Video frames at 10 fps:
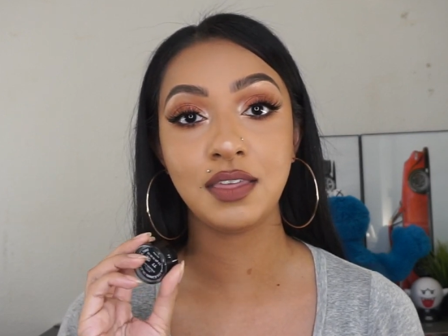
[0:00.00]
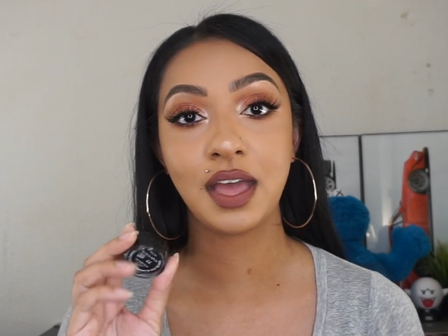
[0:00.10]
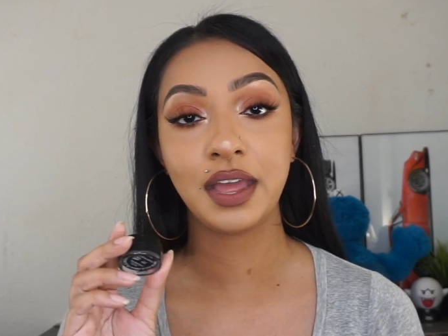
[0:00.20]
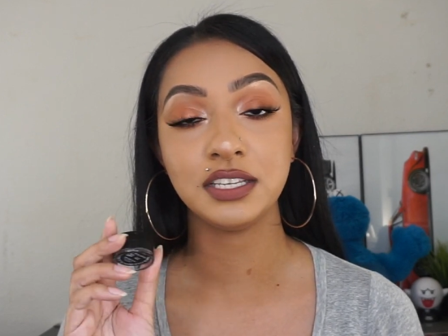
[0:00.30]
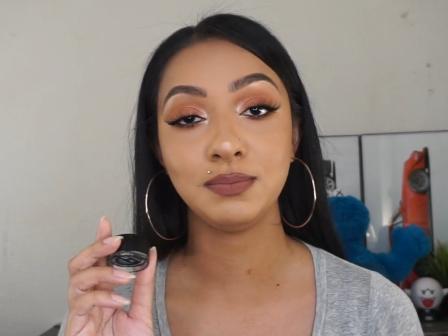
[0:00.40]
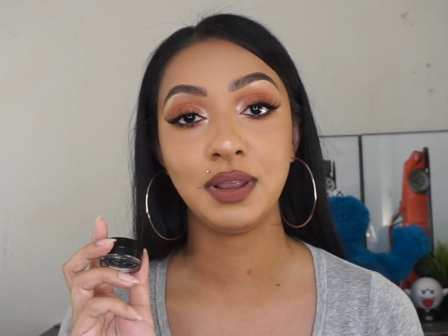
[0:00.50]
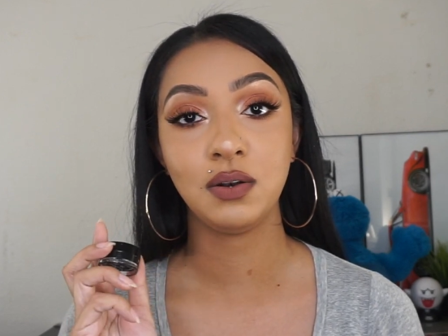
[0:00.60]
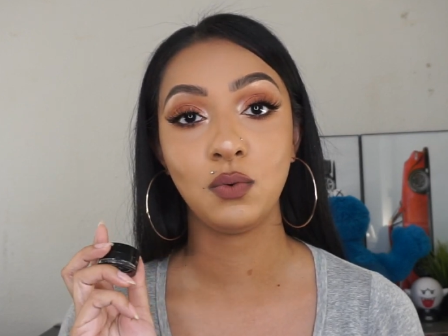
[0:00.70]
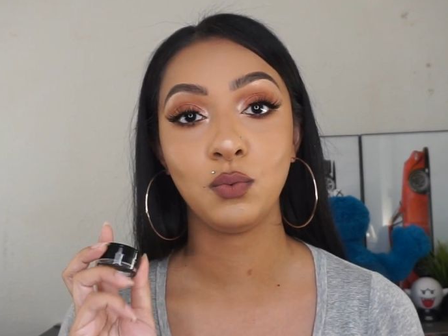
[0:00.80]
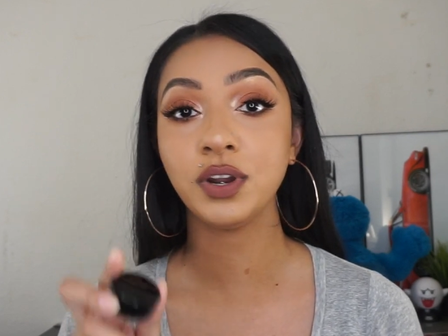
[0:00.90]
that has
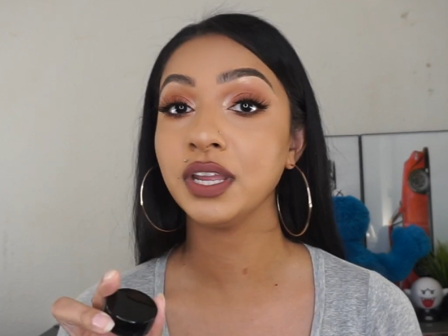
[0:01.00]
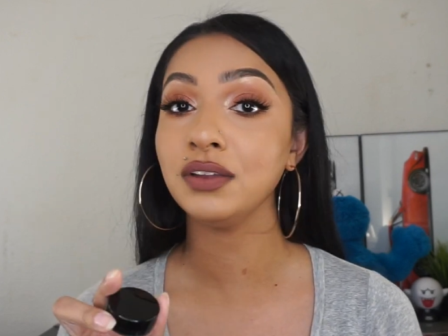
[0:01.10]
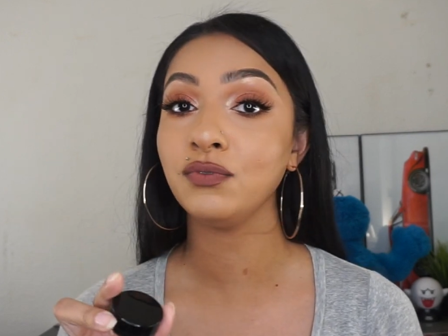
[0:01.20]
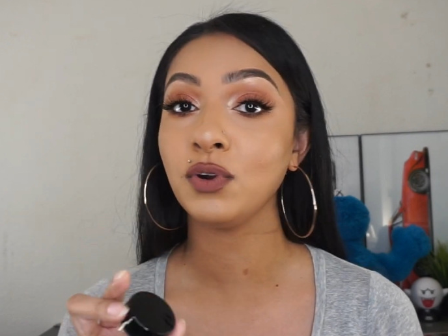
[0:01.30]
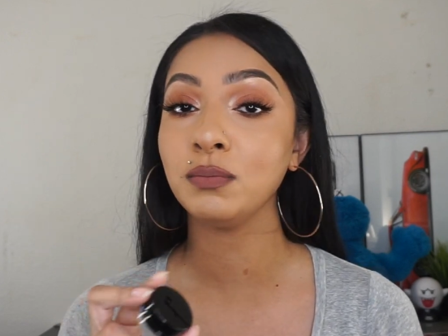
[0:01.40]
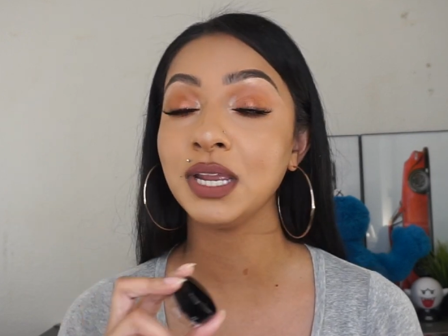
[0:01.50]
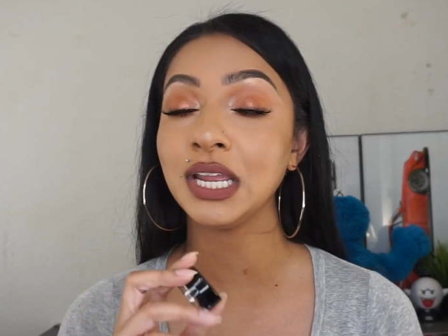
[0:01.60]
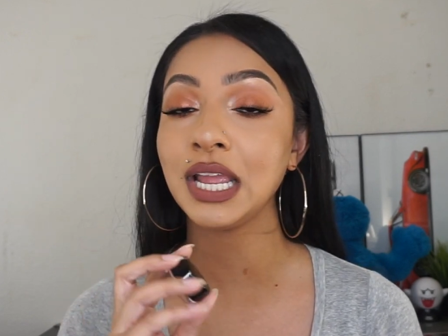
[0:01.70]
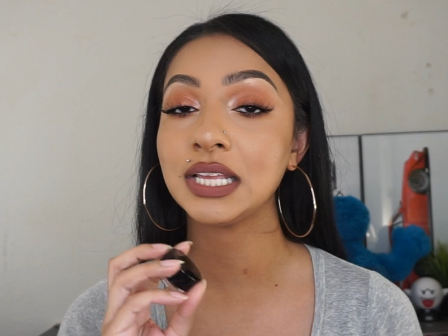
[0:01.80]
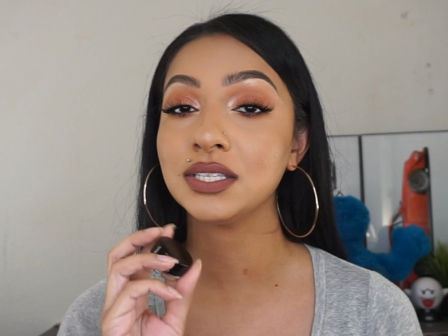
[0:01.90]
been working for me.